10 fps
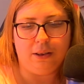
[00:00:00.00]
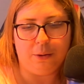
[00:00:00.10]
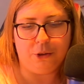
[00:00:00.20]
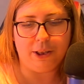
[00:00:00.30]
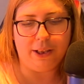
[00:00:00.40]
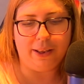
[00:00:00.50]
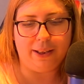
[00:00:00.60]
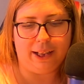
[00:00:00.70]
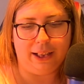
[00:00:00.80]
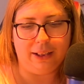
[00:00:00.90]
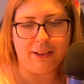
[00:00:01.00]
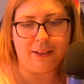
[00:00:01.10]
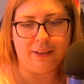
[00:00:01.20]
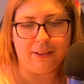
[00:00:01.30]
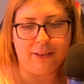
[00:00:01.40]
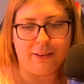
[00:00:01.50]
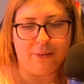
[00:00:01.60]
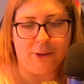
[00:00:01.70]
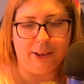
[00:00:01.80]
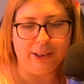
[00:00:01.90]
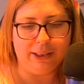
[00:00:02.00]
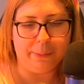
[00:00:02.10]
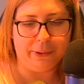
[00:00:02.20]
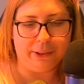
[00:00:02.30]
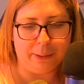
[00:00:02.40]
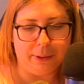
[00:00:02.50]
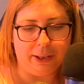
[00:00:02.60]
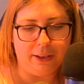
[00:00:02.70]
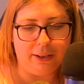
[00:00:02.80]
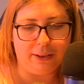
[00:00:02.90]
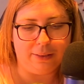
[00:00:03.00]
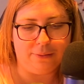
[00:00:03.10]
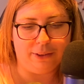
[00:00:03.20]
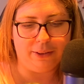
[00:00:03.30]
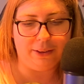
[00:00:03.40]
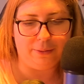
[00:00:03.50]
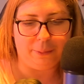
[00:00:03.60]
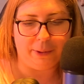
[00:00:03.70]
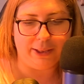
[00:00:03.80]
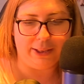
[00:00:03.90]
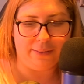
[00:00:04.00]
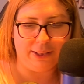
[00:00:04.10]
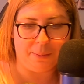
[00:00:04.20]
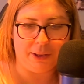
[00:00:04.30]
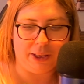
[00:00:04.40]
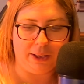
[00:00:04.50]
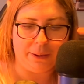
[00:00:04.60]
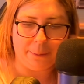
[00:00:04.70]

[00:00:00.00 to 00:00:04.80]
I'm trying to think of what it's supposed to be. It's very reminiscent of something.